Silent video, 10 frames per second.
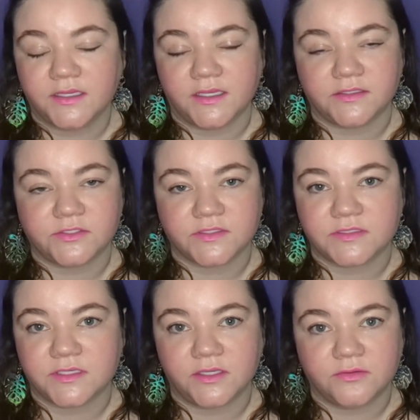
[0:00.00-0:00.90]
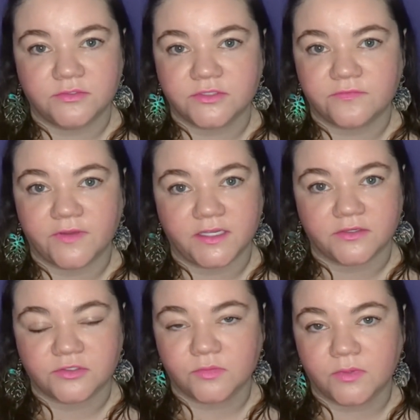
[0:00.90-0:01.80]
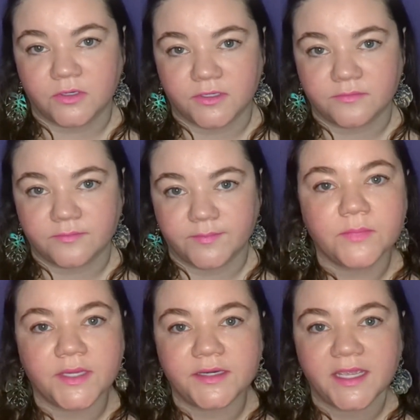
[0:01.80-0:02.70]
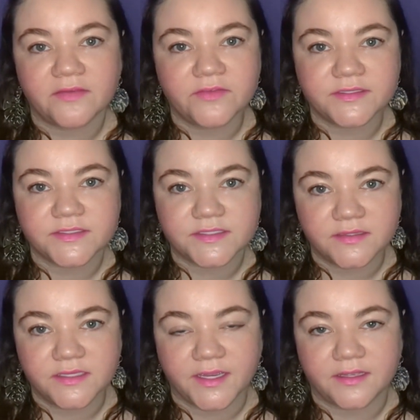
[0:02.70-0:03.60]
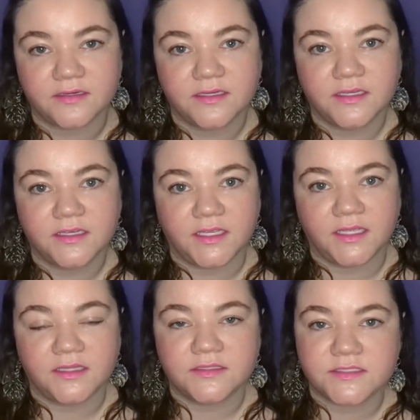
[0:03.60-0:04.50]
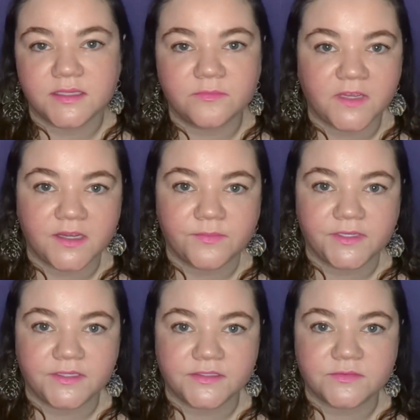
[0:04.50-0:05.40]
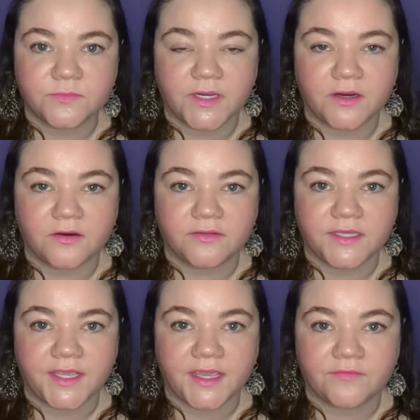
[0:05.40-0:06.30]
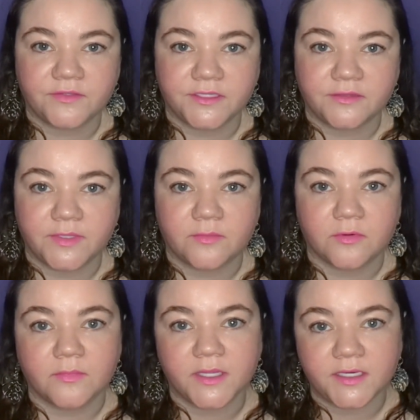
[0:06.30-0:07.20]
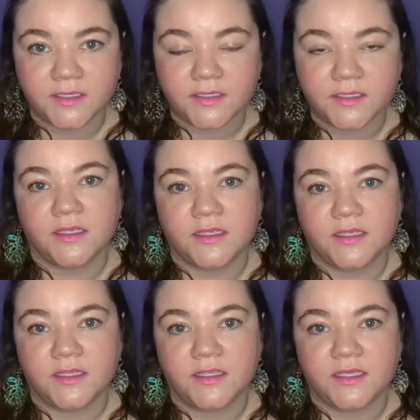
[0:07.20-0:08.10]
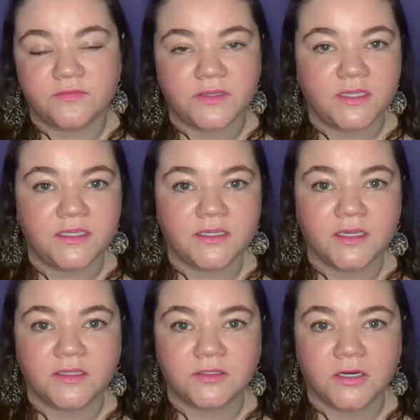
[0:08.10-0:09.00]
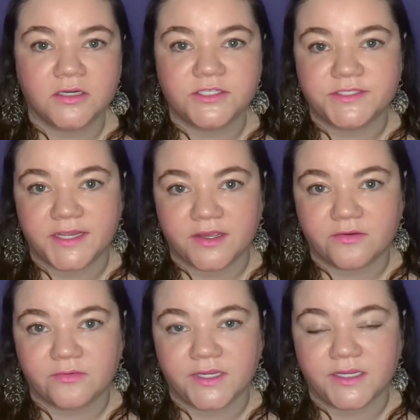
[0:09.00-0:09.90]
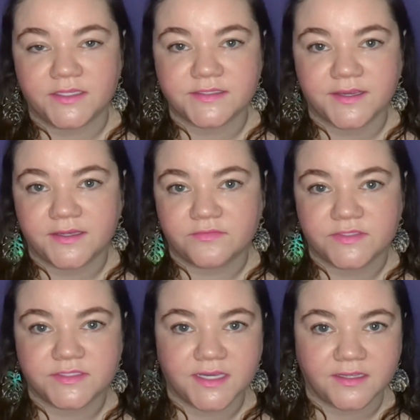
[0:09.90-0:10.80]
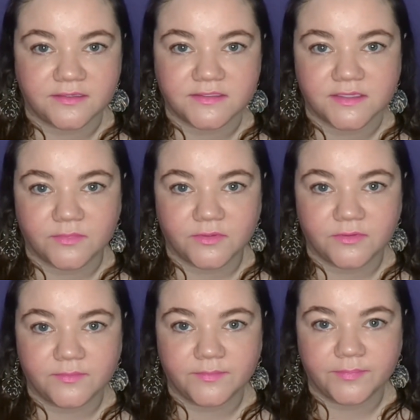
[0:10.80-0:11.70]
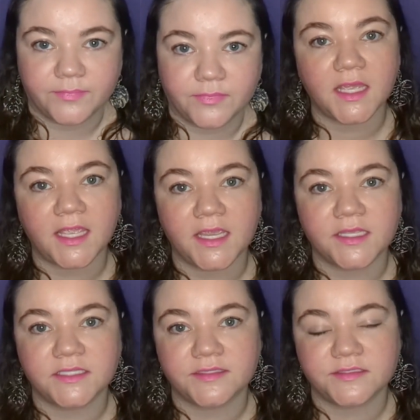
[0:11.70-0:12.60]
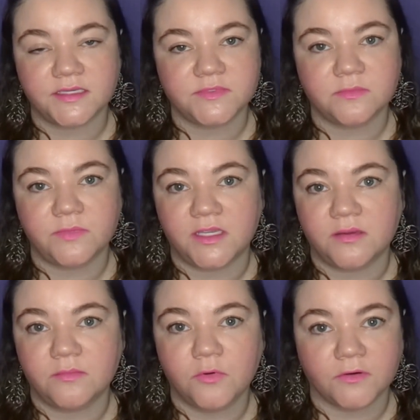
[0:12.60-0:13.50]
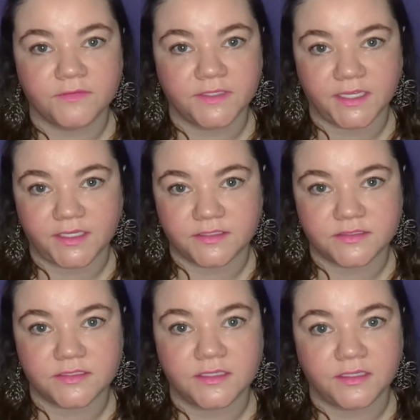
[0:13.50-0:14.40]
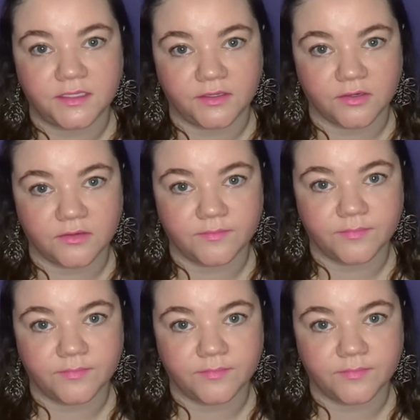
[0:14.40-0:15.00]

It's just a huge financial burden. But having said that, in some families where they have a little bit more money, giving a large dowry is kind of a status symbol. And that seems to be more the case here.